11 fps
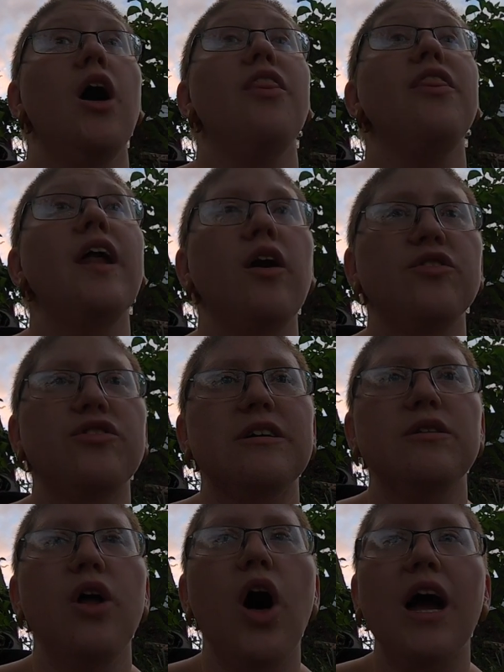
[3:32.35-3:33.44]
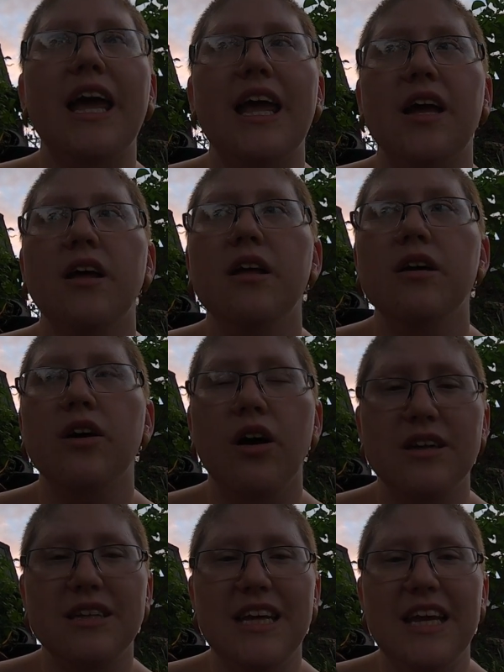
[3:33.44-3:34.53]
then also locking
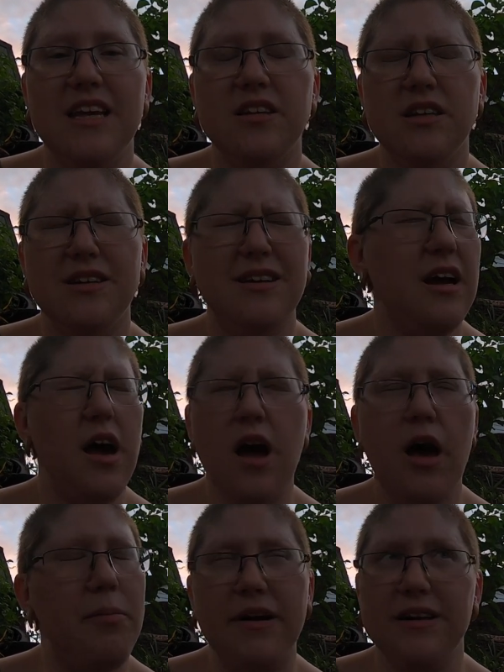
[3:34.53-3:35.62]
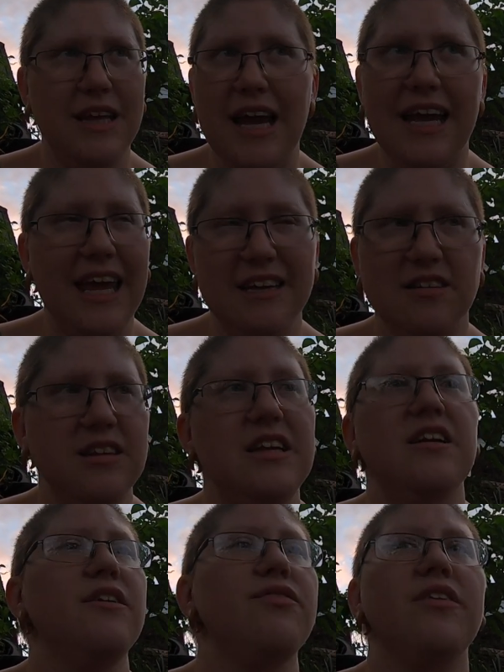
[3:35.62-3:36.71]
content. Apparently I can't delete
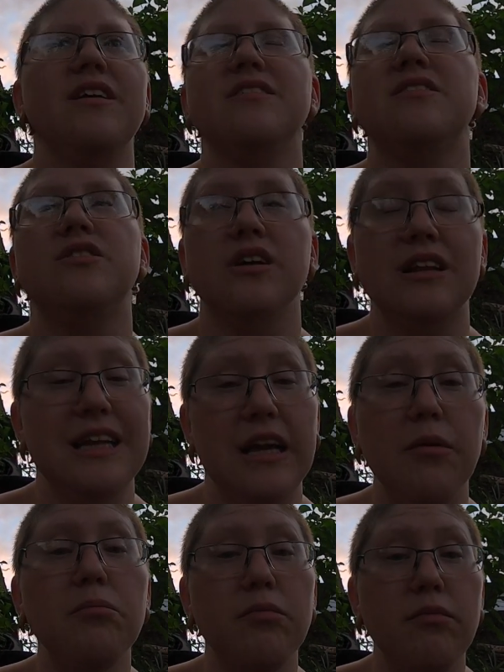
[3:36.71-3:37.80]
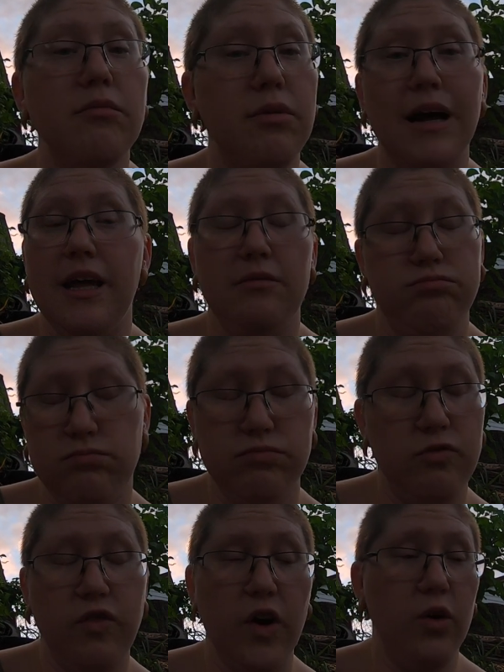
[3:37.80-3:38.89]
enough things to clean up my
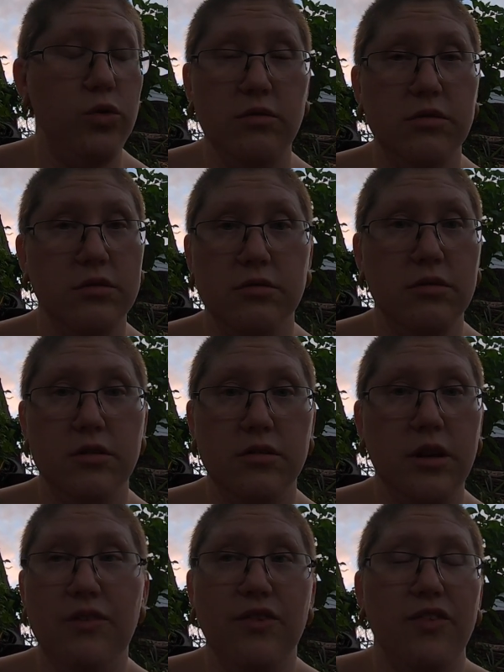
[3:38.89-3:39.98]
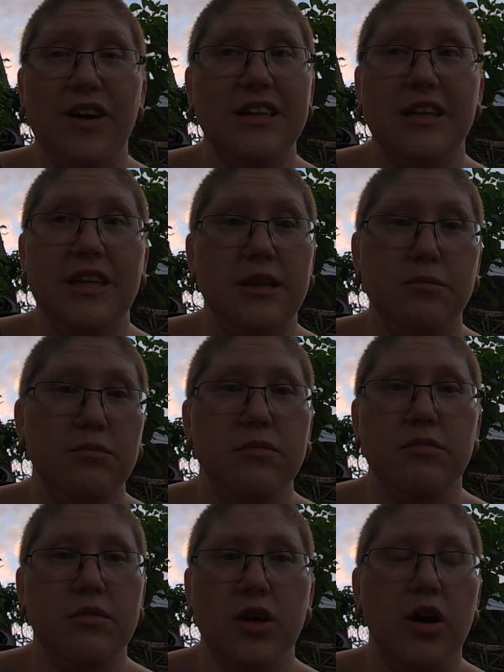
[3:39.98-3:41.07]
phone. Even if I delete them,
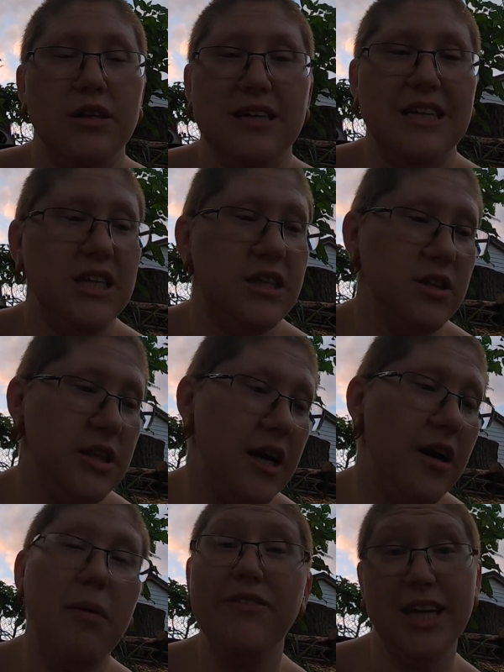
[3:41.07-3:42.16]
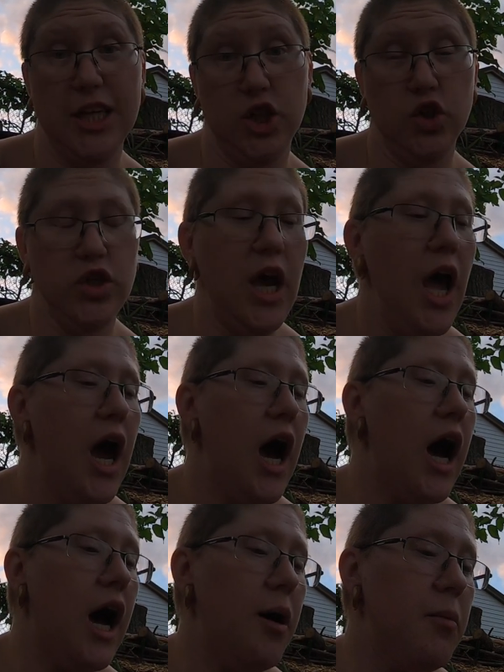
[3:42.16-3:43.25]
the content's still there. I'm having issues.
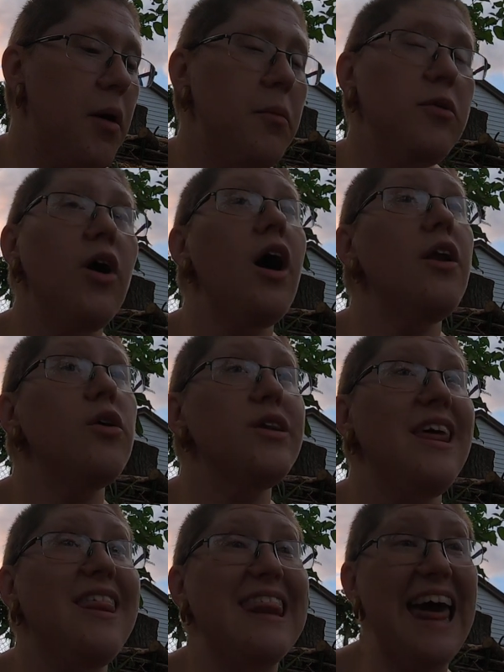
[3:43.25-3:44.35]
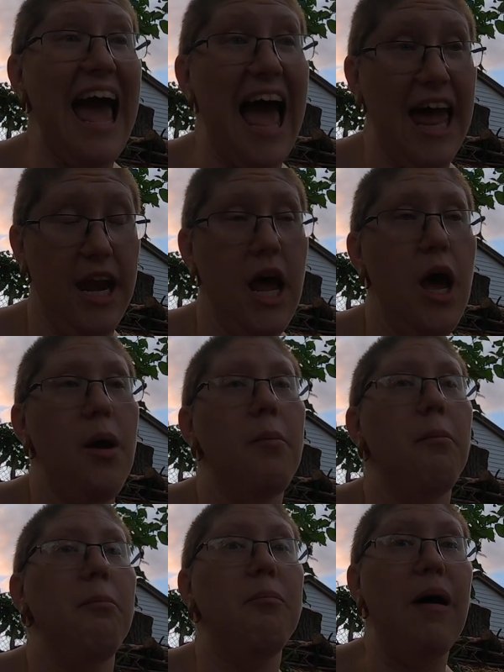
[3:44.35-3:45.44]
Not only that,
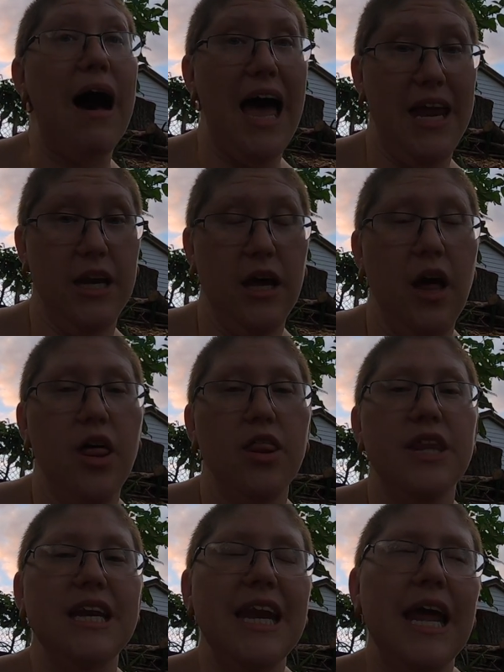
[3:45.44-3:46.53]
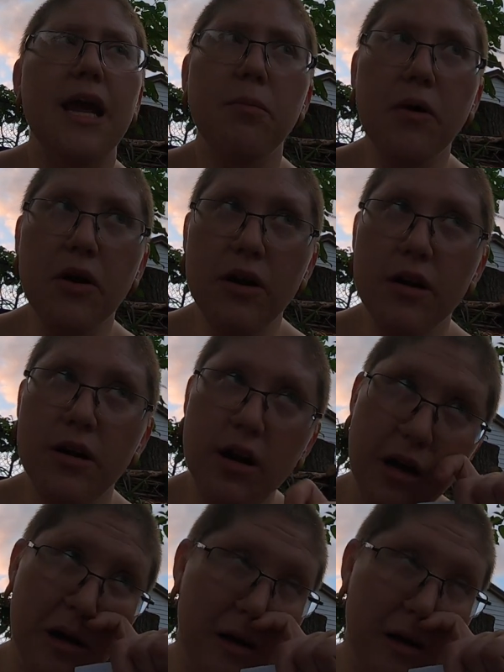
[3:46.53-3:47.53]
but the neighbor,